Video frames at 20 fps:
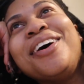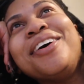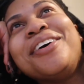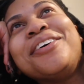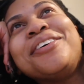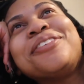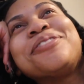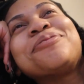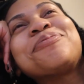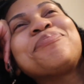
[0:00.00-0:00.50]

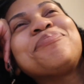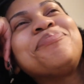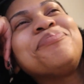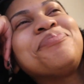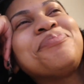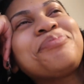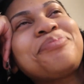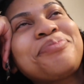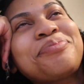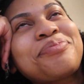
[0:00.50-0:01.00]
Um
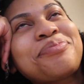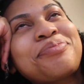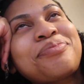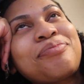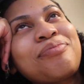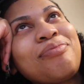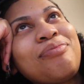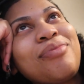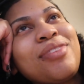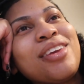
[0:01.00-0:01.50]

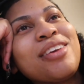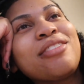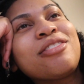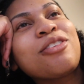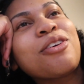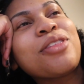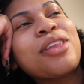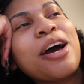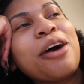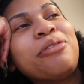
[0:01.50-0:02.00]

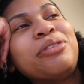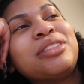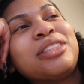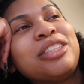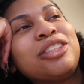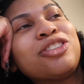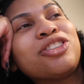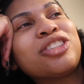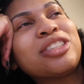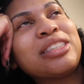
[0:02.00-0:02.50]
so that was
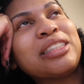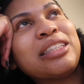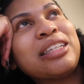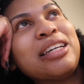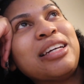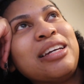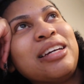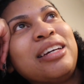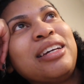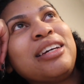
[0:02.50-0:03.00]

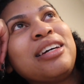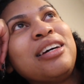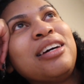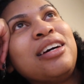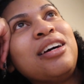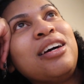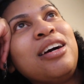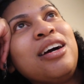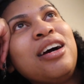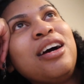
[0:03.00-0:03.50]
interesting.
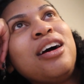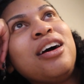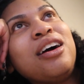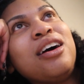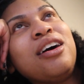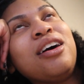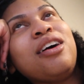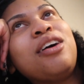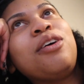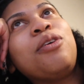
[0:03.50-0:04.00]

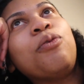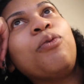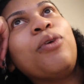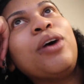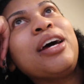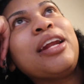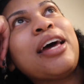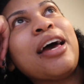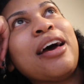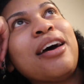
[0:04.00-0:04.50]

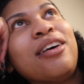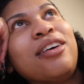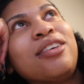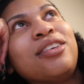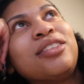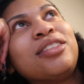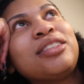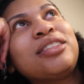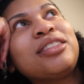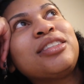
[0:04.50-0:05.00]
What
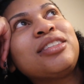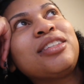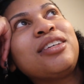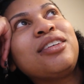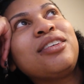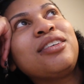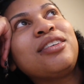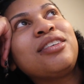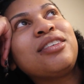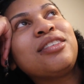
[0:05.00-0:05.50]
else?
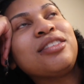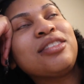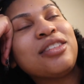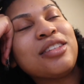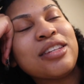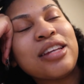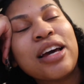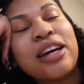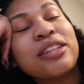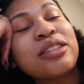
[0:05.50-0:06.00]

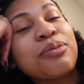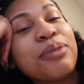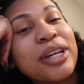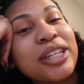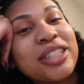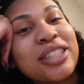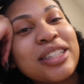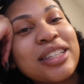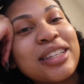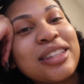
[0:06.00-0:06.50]

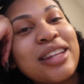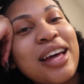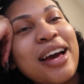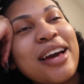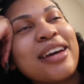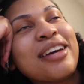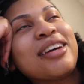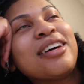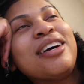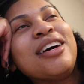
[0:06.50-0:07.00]
Especially
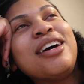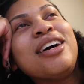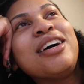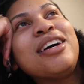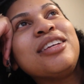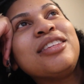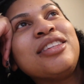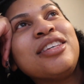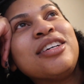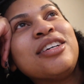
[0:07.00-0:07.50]
like
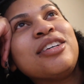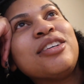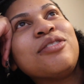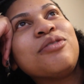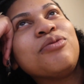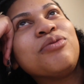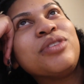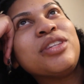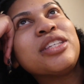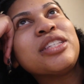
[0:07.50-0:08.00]
the
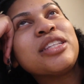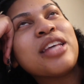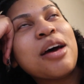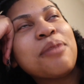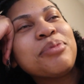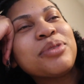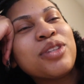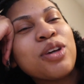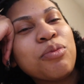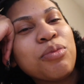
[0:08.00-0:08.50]
this
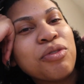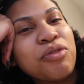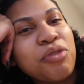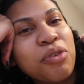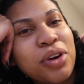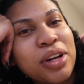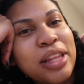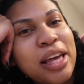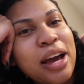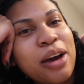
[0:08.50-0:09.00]
episode
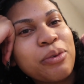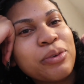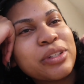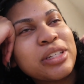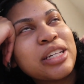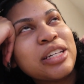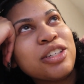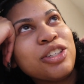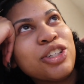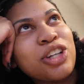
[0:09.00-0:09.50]
before that
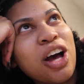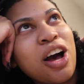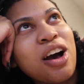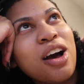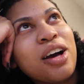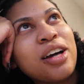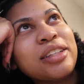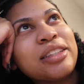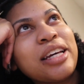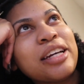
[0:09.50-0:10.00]
with
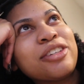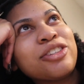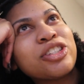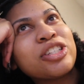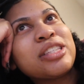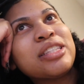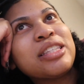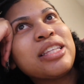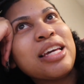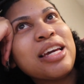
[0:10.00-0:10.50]
Keyshawn, like
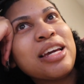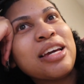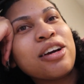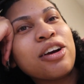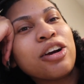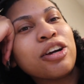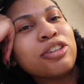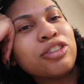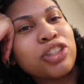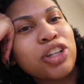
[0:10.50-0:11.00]
just seeing
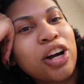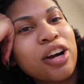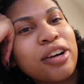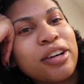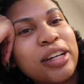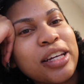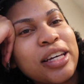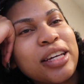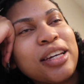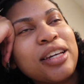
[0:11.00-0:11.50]
her
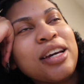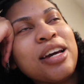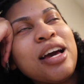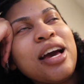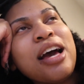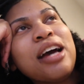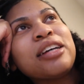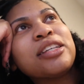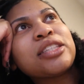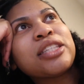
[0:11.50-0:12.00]
journey,
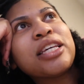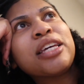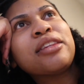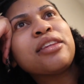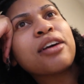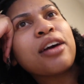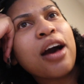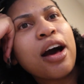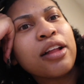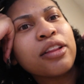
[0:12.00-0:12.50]
seeing
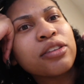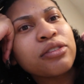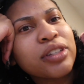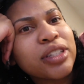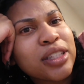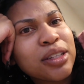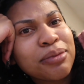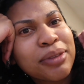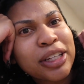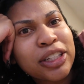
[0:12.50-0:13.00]
the
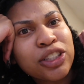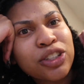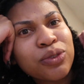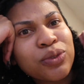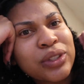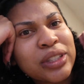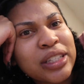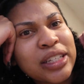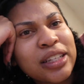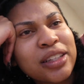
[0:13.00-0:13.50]
colorism that she
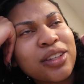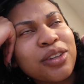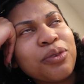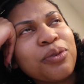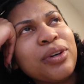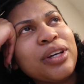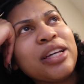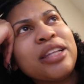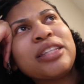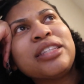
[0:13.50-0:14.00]
was dealing
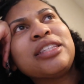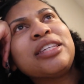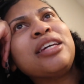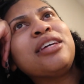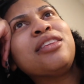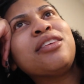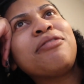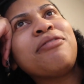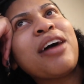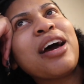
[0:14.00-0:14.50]
with,
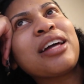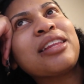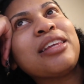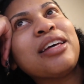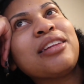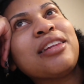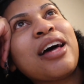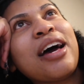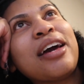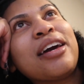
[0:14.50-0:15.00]
seeing the fact
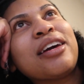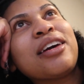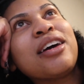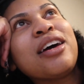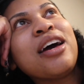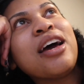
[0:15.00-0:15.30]
that like